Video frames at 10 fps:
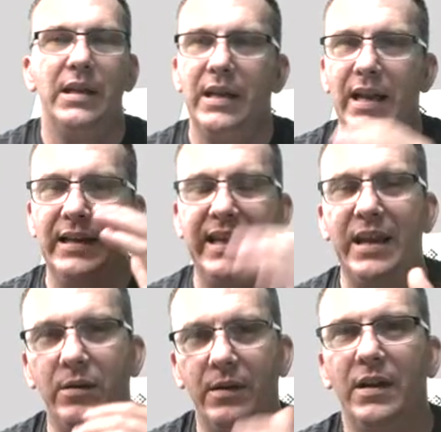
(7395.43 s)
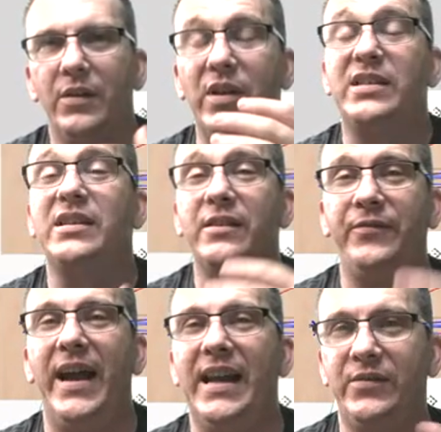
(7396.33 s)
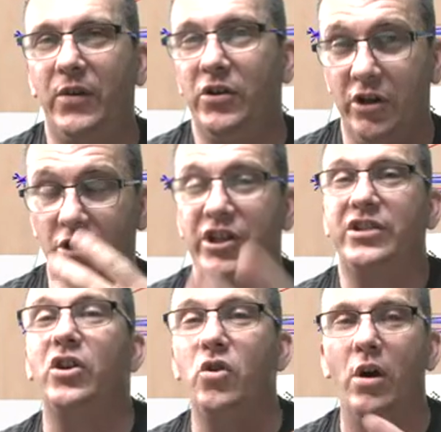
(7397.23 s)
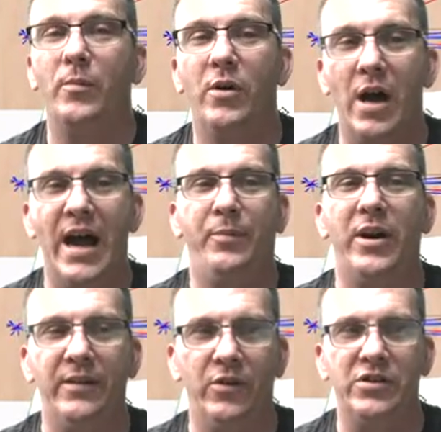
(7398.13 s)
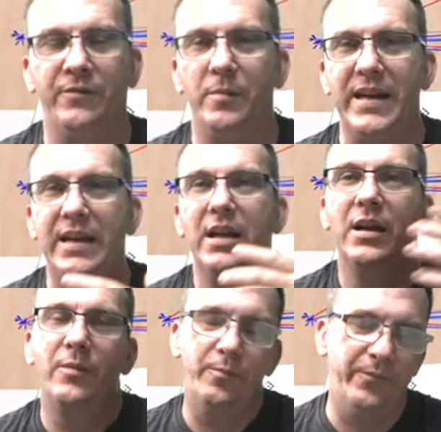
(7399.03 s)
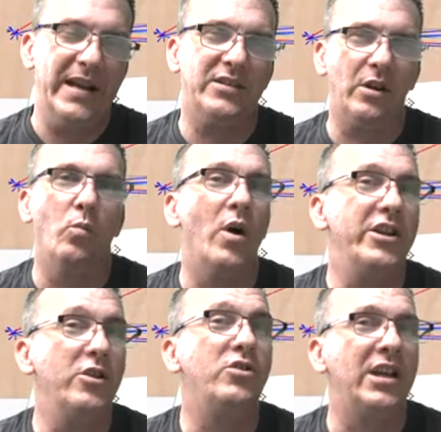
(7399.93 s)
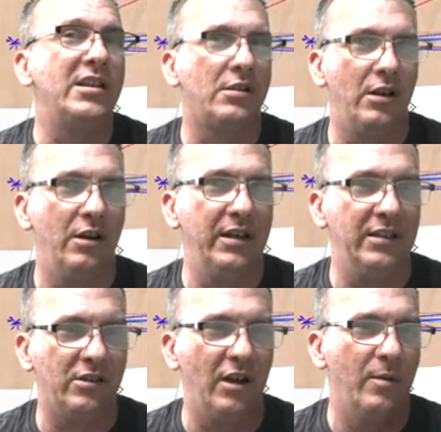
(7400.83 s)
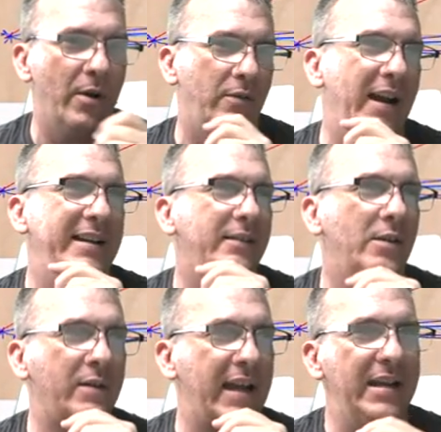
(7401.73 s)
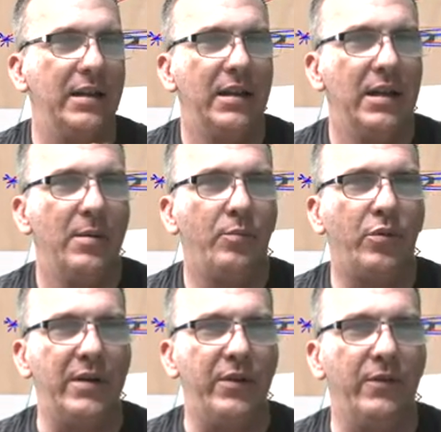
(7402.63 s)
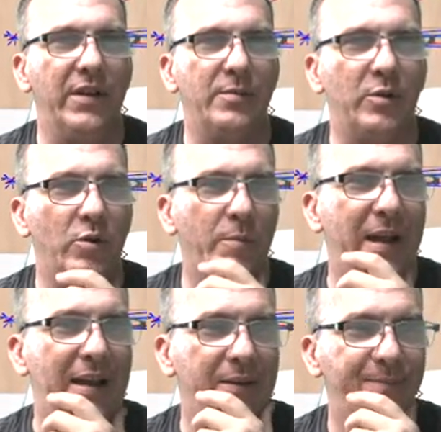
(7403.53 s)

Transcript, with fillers: Again, this is a fast version or just a normal operating version for me based on what you just learned in slow-mo, right? Okay, preview the visible toolpath.